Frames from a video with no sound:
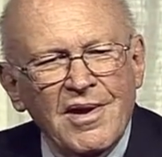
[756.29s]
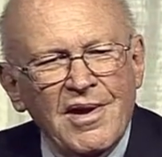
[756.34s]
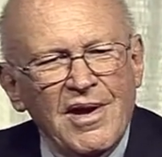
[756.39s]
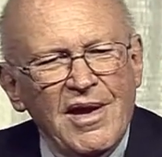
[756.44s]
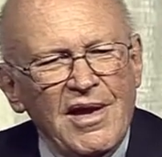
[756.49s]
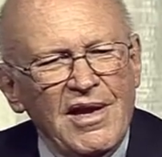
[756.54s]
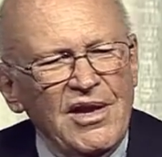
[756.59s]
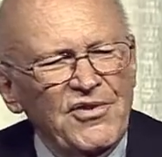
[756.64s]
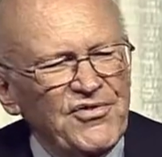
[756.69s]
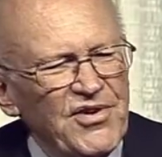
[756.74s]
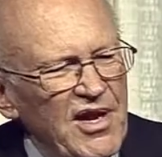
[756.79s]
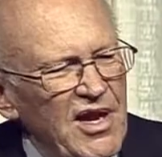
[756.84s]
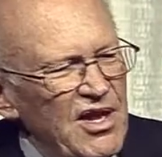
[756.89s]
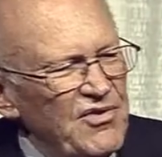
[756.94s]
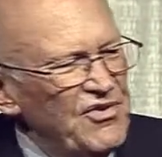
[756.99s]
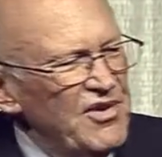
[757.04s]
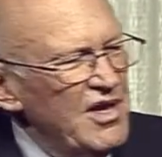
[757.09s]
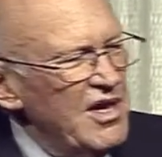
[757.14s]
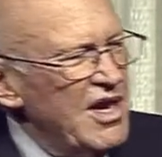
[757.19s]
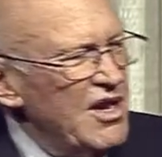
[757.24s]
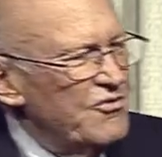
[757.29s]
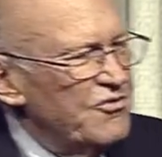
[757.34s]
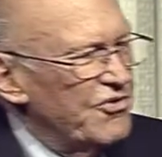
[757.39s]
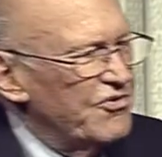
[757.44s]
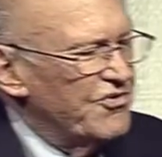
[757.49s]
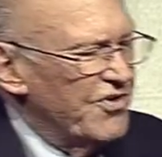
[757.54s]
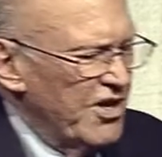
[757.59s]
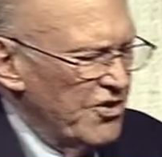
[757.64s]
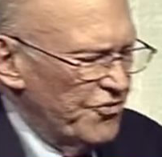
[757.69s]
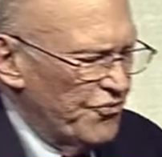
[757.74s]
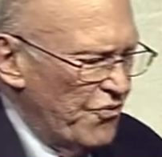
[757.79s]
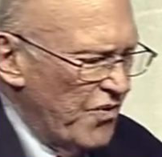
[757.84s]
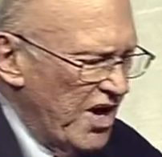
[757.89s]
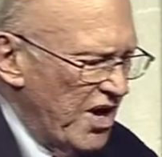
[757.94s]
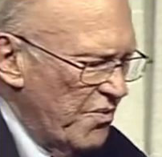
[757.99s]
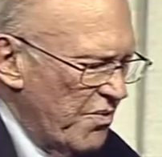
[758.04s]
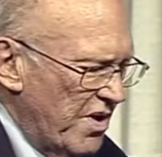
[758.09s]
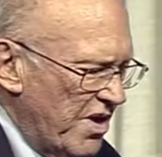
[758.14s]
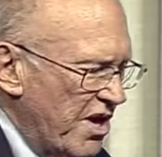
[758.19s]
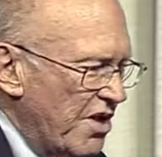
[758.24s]
And he said, isn't it interesting,
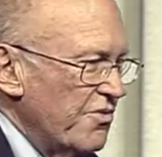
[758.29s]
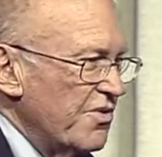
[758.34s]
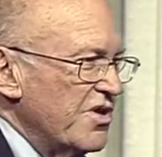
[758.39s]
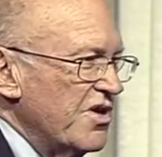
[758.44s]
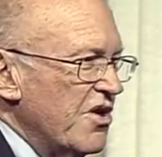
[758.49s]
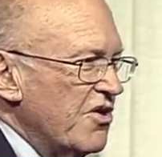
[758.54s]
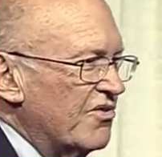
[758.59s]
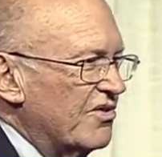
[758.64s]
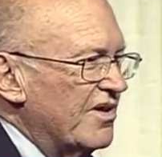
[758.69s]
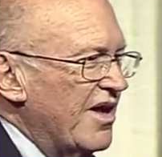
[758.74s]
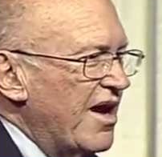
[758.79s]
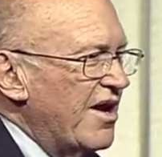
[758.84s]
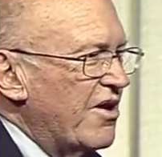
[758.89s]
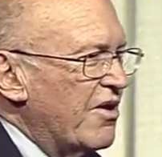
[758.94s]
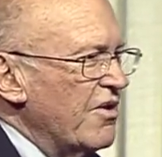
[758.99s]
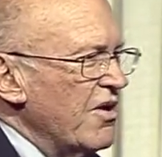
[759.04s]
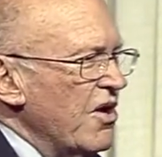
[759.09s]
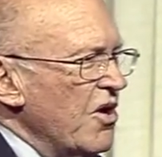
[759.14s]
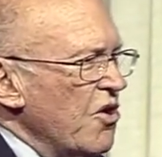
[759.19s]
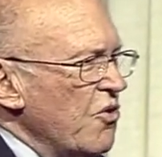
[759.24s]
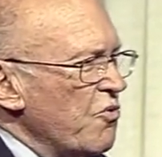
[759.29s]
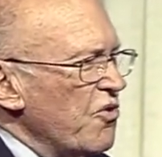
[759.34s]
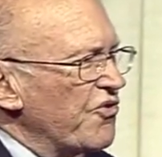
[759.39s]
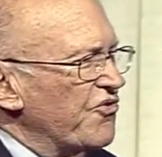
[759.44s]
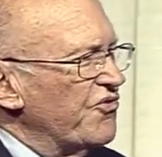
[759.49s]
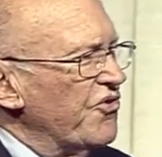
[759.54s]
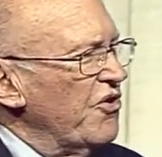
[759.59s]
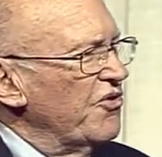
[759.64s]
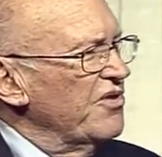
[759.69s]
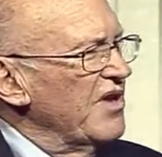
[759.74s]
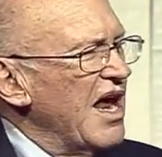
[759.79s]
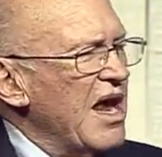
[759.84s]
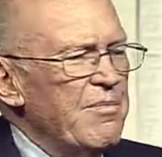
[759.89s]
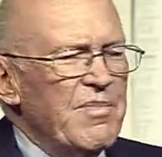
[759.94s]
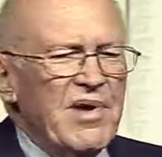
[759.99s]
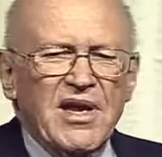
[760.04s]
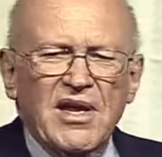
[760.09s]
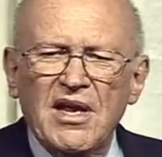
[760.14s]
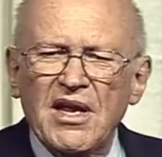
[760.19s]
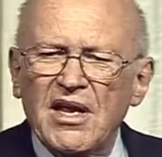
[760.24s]
2,100 years later, we're still
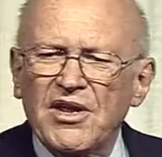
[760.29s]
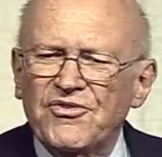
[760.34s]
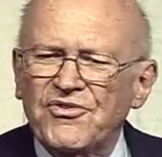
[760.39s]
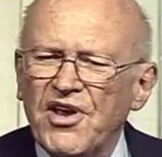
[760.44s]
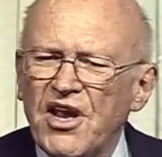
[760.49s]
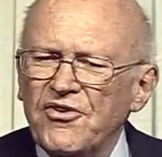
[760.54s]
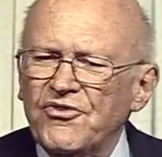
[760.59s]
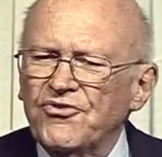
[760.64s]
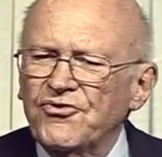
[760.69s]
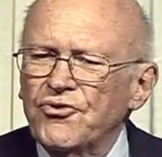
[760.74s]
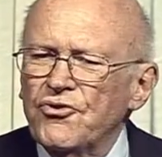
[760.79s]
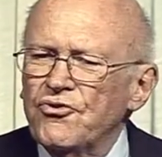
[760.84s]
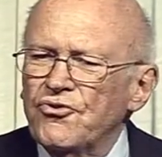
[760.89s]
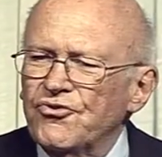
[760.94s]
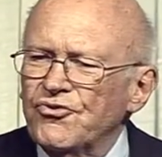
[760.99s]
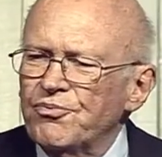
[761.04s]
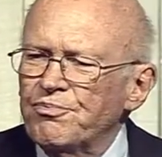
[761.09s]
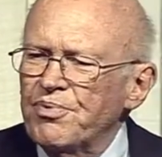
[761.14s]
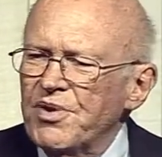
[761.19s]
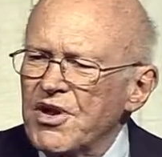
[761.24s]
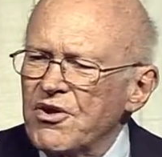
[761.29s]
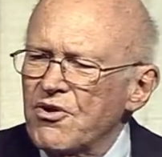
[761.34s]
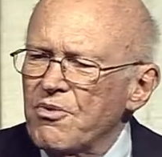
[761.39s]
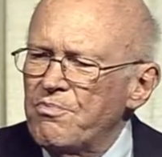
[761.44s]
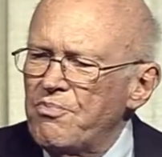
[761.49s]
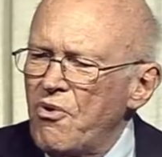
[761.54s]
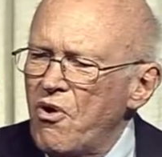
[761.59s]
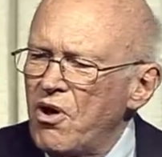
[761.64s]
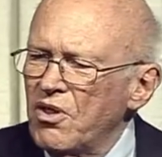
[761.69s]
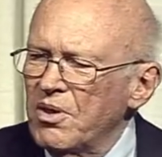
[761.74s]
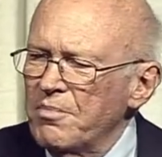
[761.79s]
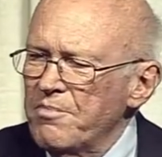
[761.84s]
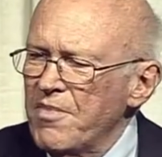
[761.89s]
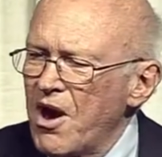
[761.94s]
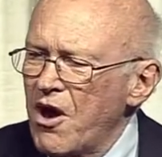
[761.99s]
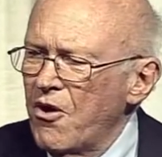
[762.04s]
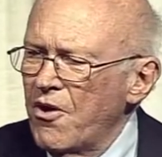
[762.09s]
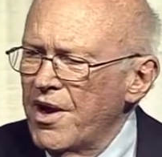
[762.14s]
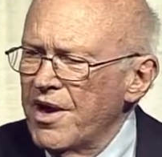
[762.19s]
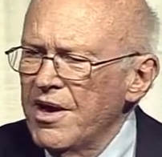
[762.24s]
naming kids Jesus, Peter, Paul, and
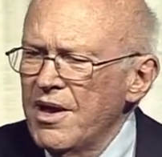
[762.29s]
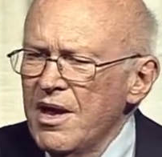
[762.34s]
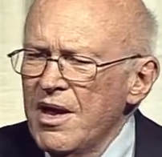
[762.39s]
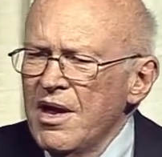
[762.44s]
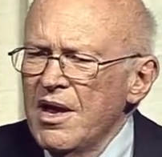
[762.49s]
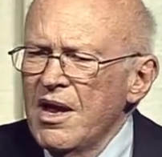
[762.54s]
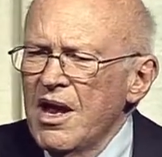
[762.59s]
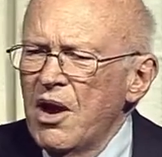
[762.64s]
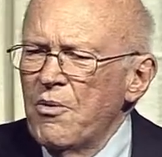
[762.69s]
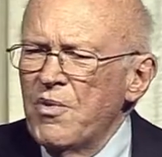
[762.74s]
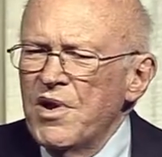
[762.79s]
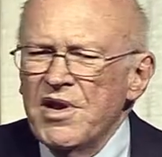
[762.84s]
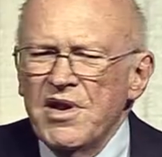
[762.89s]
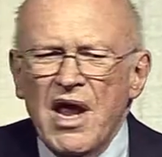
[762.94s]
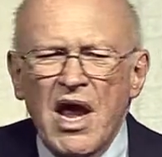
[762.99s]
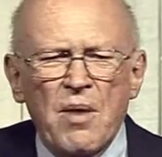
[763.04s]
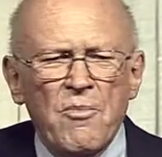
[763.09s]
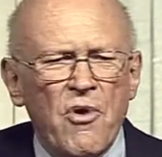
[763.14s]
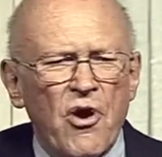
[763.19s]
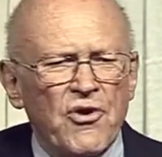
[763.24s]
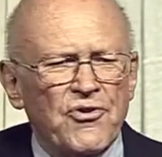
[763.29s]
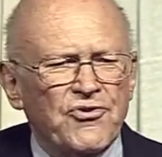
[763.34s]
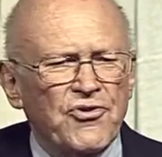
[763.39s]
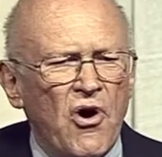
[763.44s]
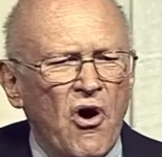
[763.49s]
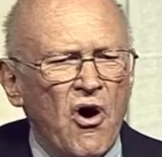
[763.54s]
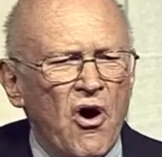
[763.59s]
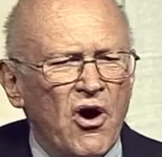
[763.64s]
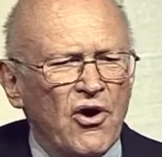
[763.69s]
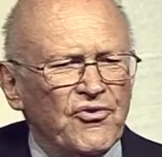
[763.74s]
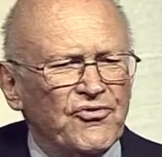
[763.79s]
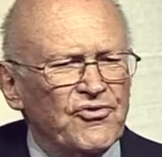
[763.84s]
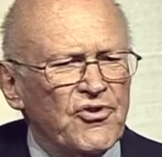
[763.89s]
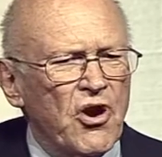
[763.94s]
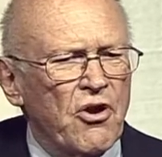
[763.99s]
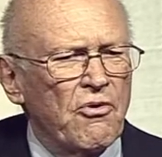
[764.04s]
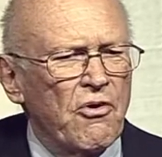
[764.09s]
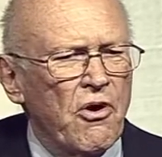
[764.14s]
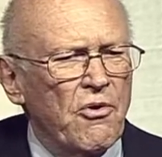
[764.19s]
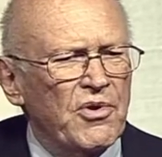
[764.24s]
Mary, and we name our dogs
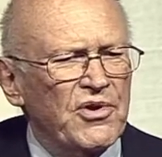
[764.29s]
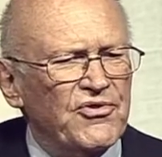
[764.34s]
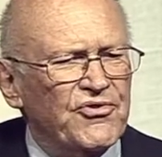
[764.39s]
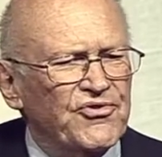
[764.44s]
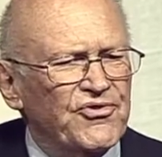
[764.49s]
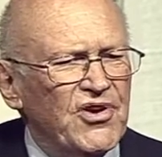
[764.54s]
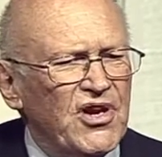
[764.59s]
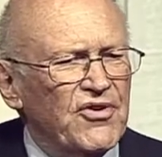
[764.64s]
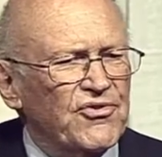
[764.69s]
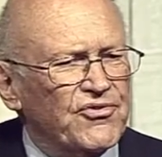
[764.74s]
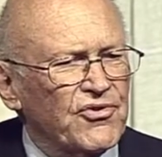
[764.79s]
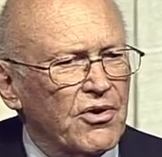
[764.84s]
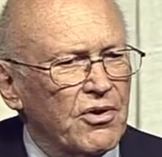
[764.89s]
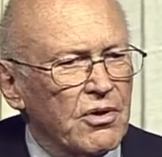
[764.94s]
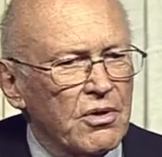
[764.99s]
Nero and Caesar.